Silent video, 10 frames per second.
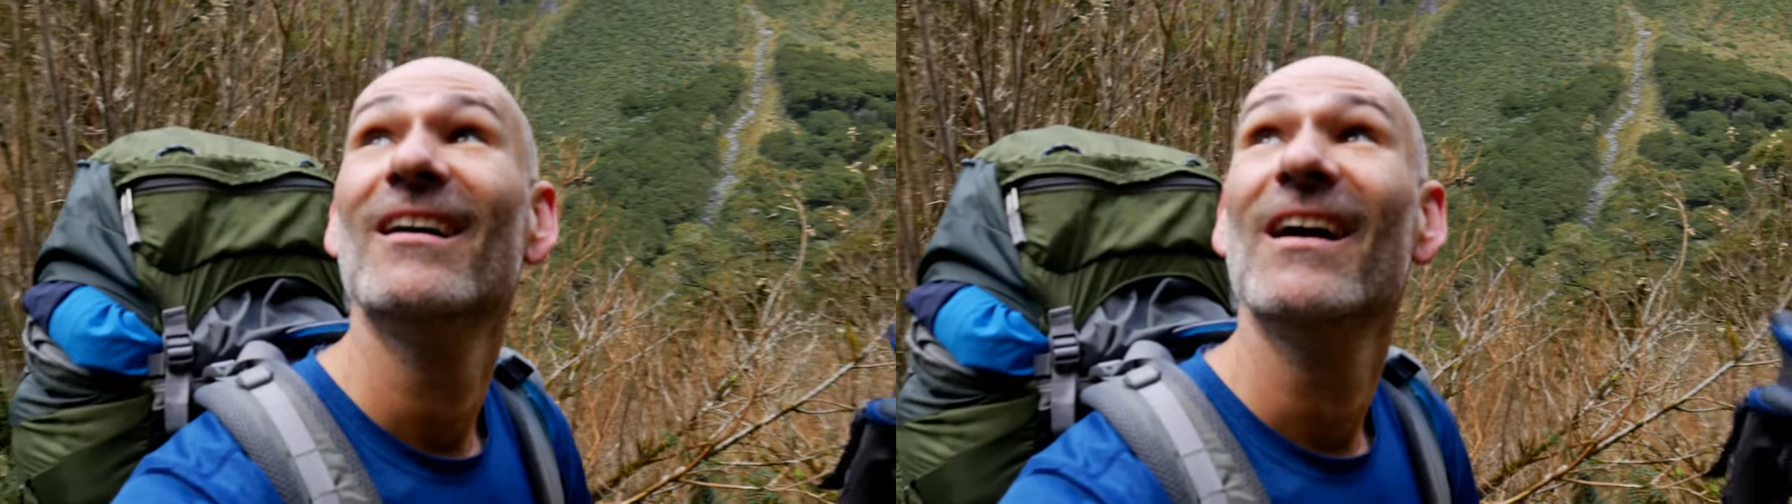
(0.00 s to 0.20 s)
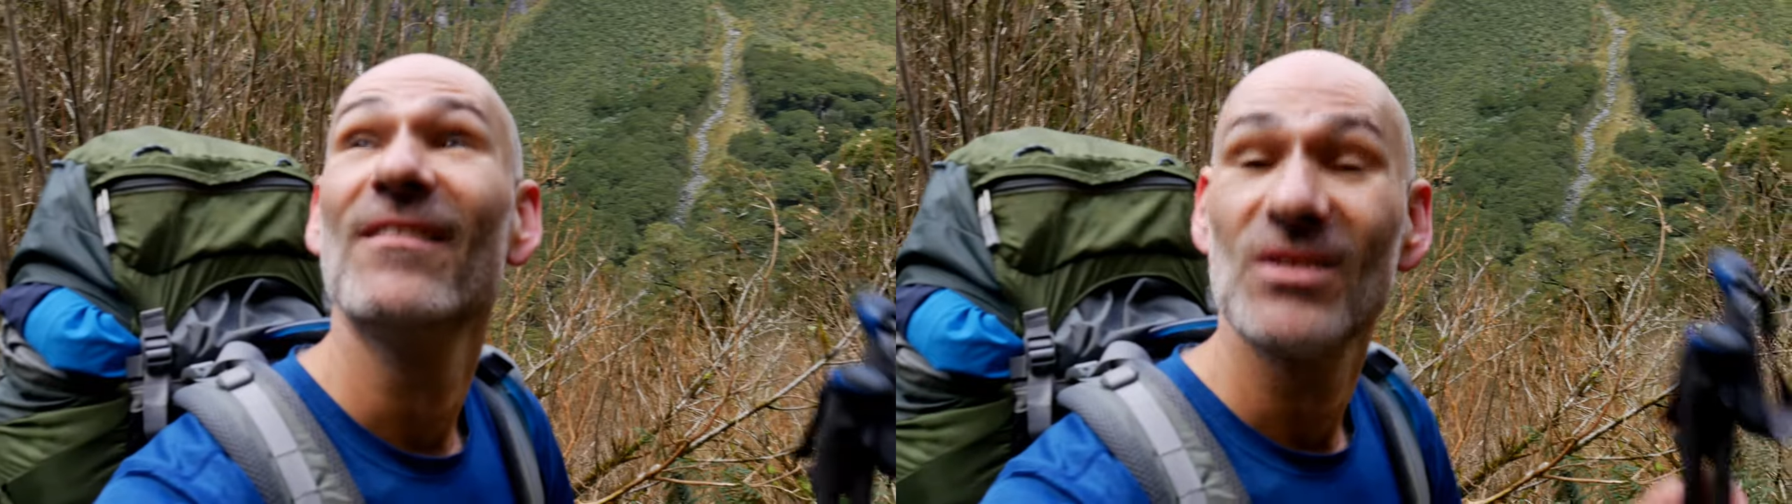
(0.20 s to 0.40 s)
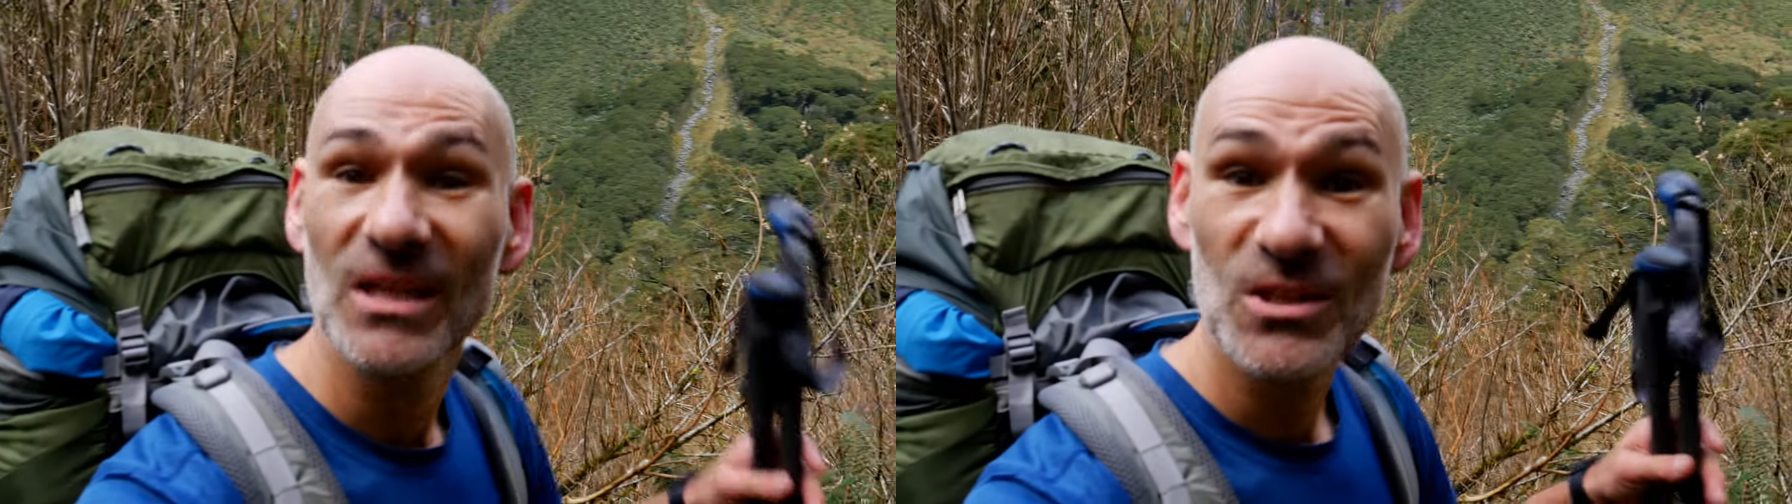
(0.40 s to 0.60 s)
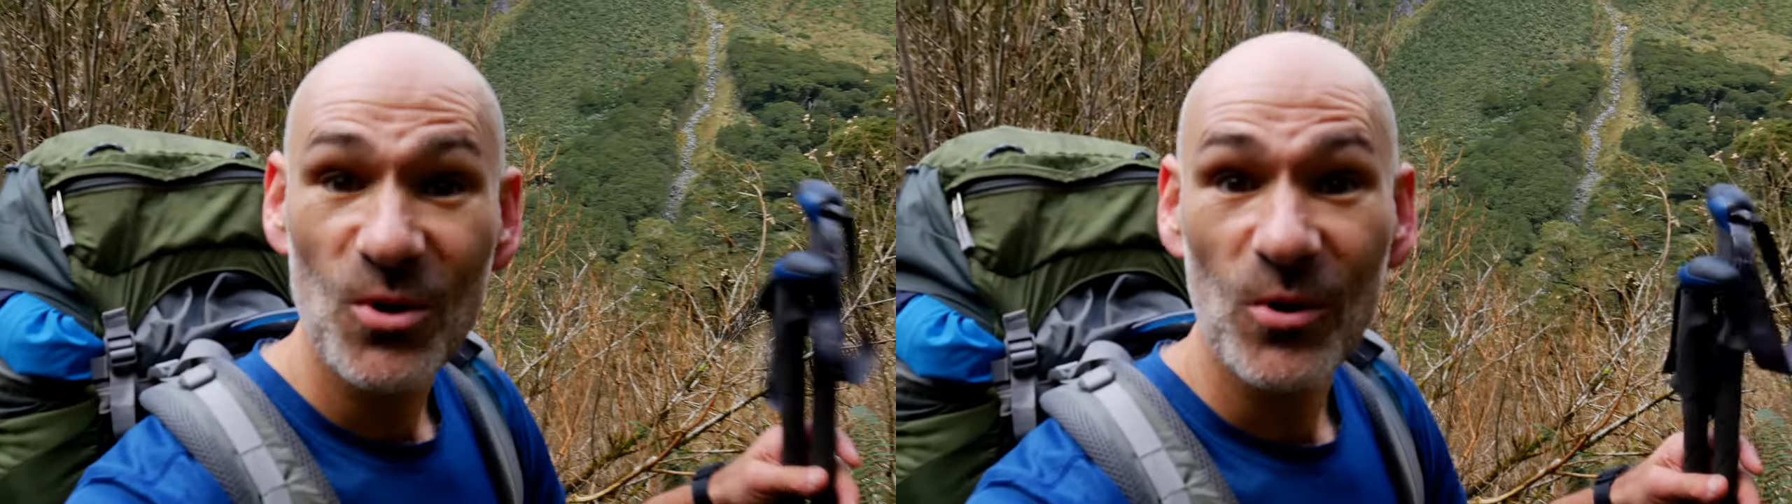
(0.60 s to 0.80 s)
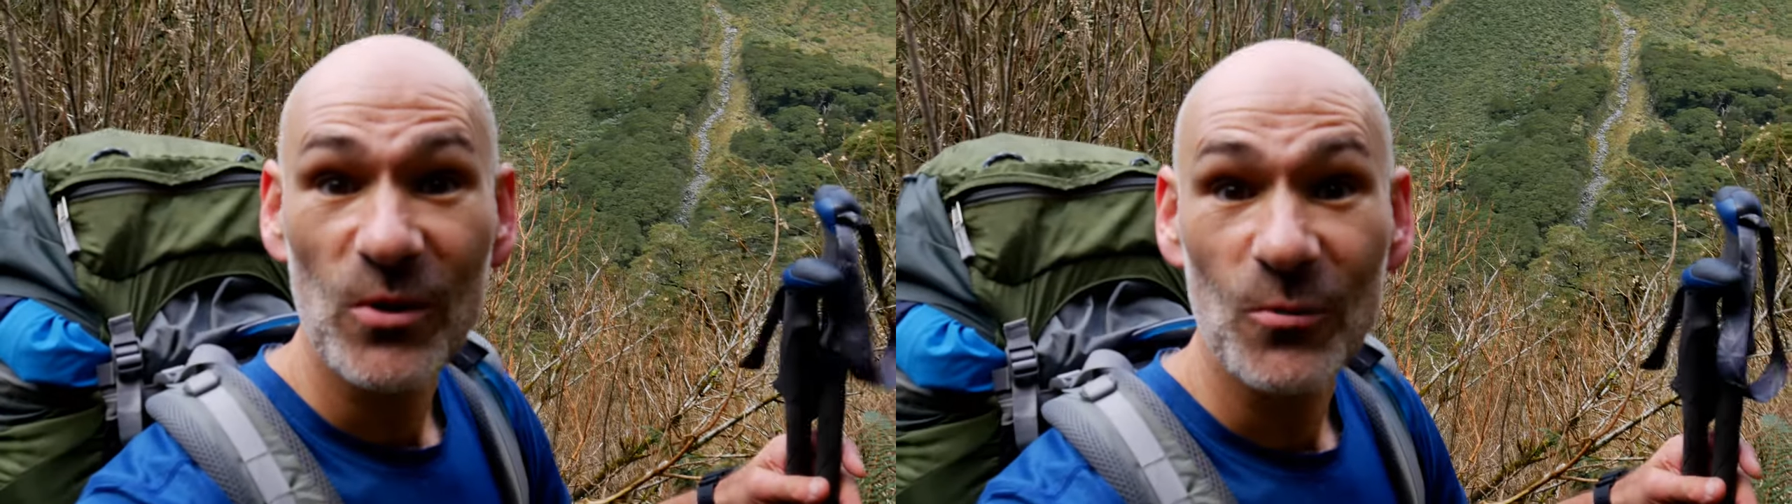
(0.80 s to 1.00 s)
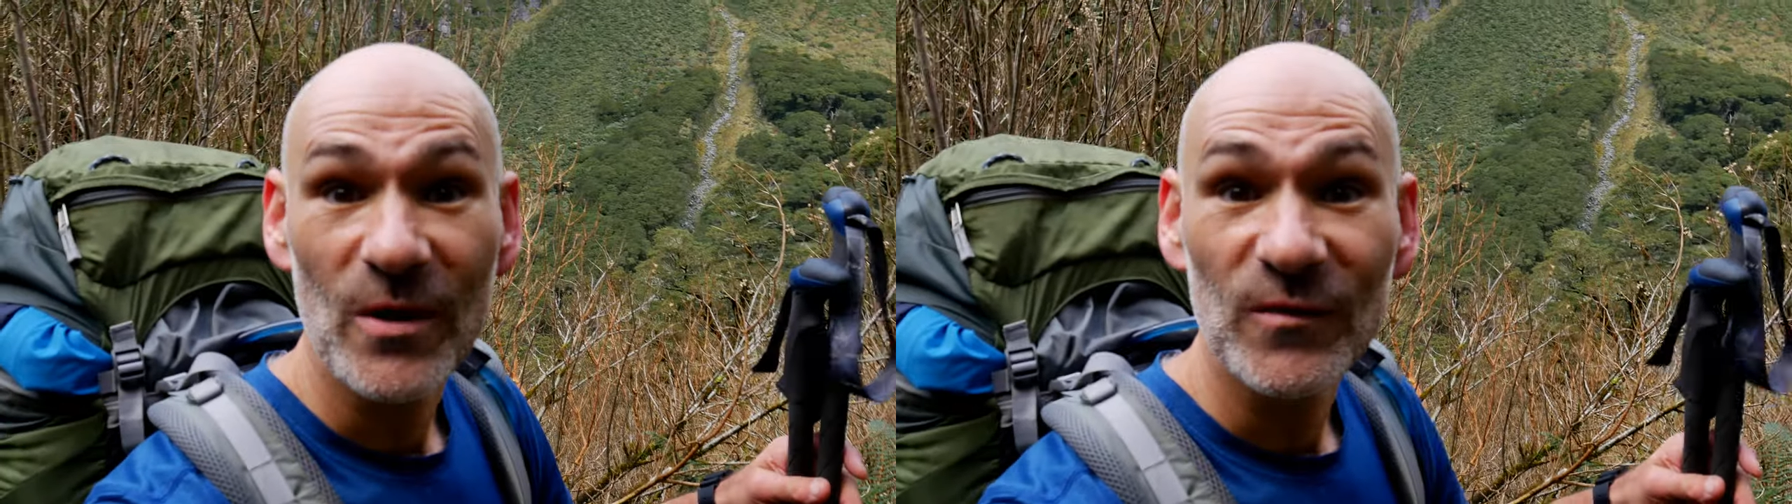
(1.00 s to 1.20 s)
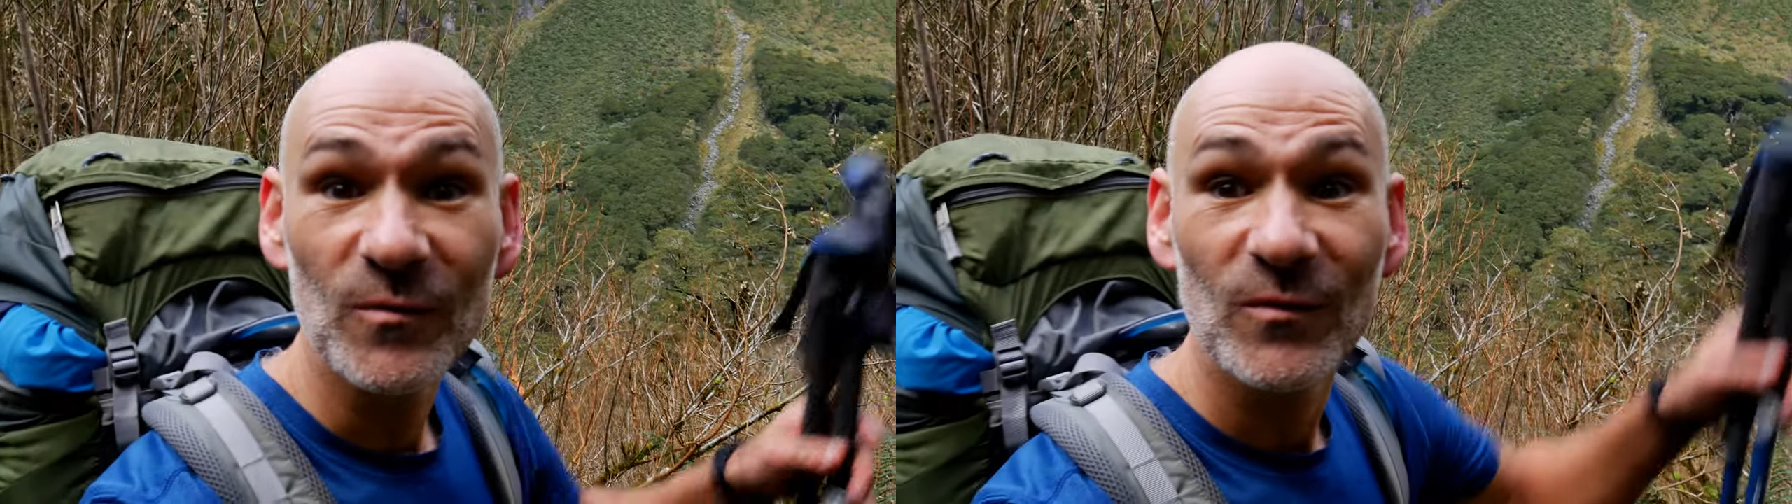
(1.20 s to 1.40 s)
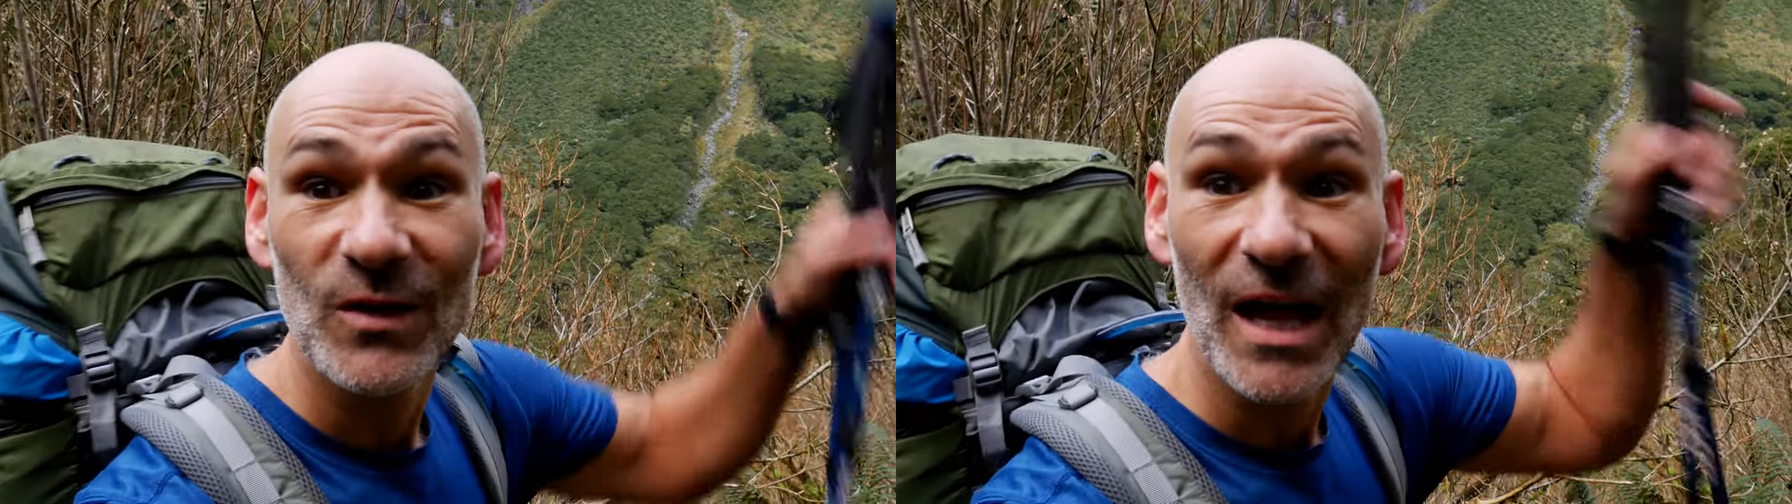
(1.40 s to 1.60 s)
and there's like two or three of
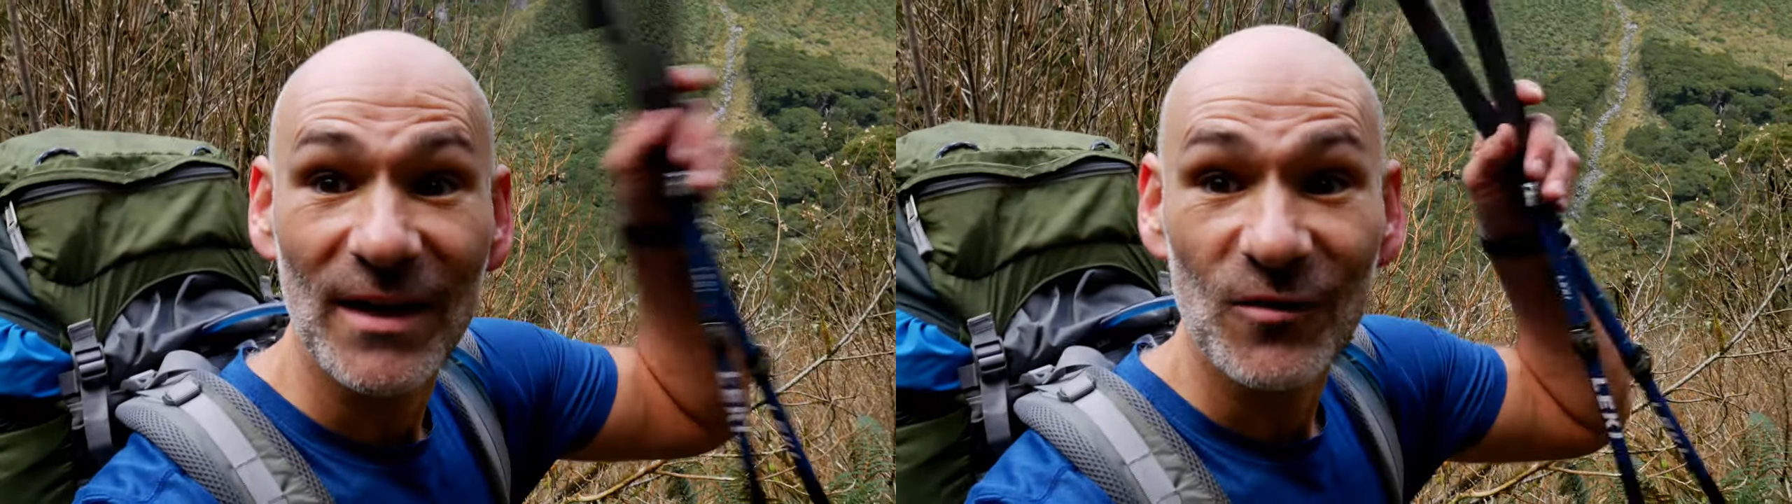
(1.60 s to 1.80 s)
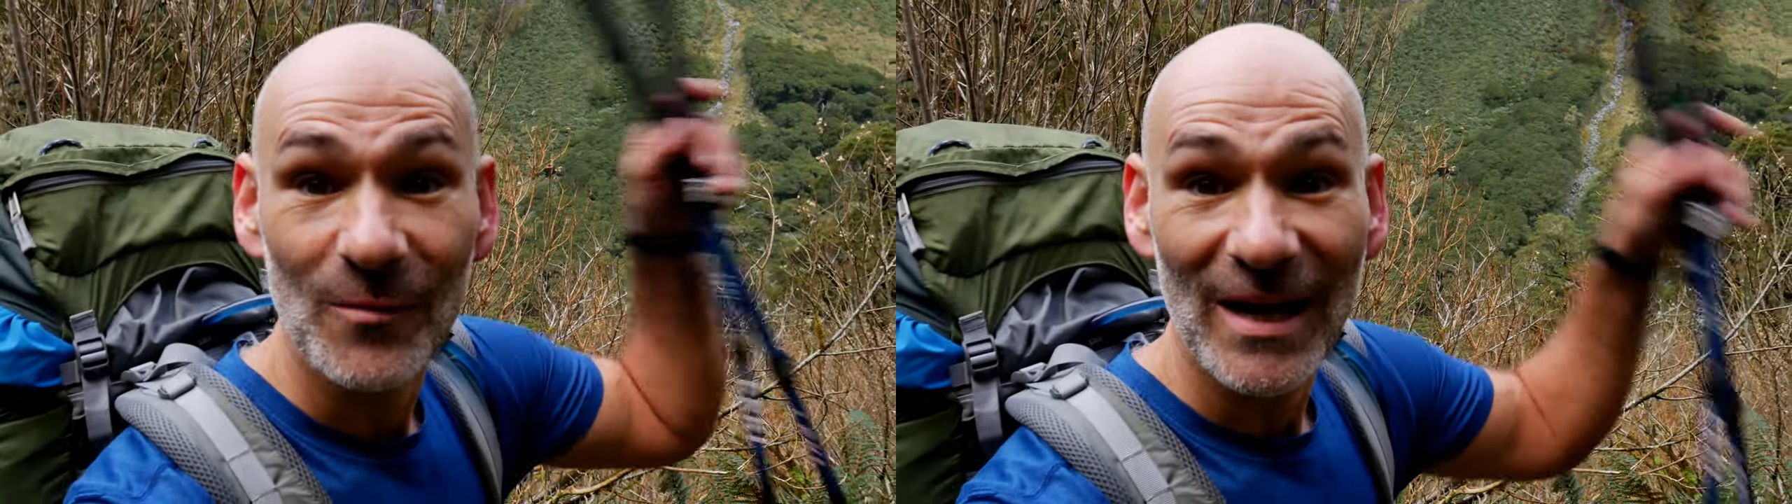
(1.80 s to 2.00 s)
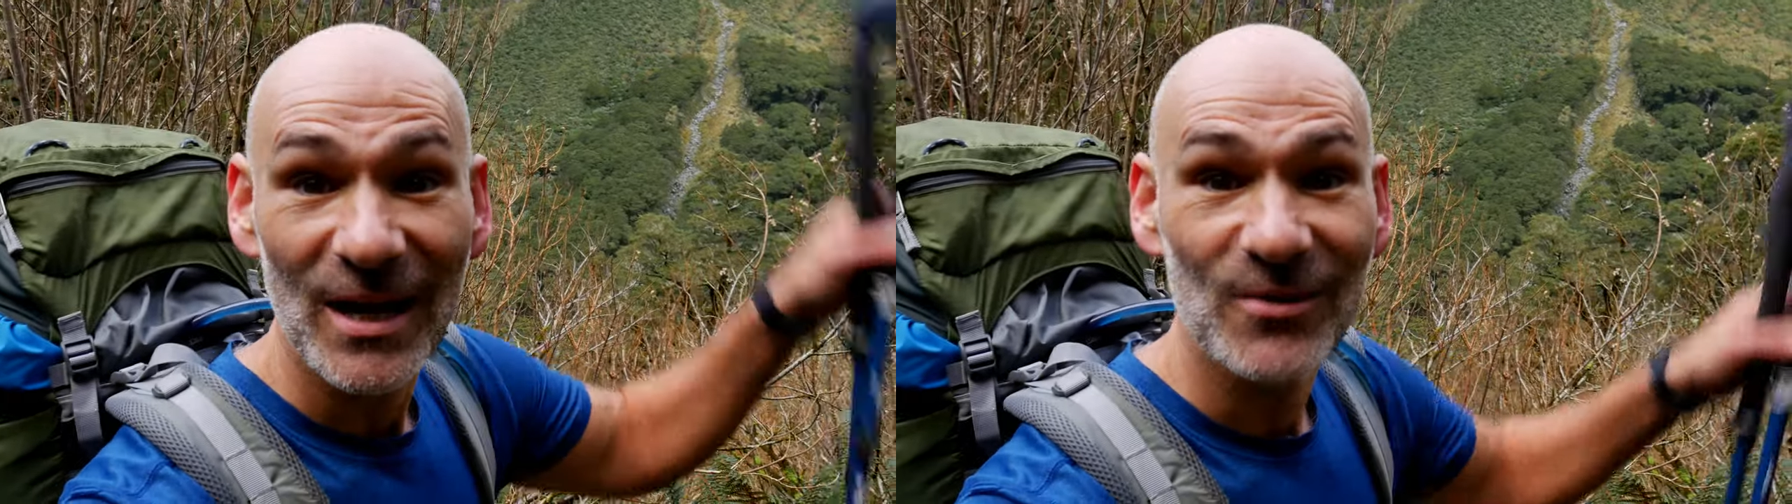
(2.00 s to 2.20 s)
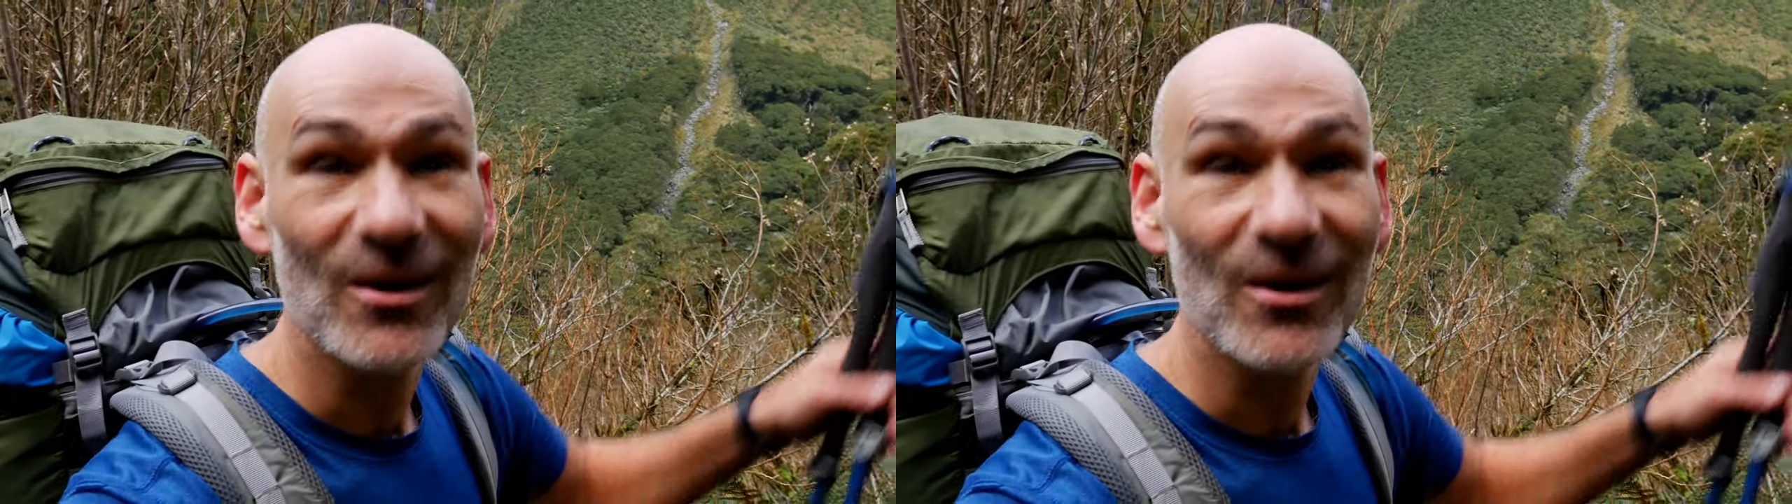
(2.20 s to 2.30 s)
them flying over my head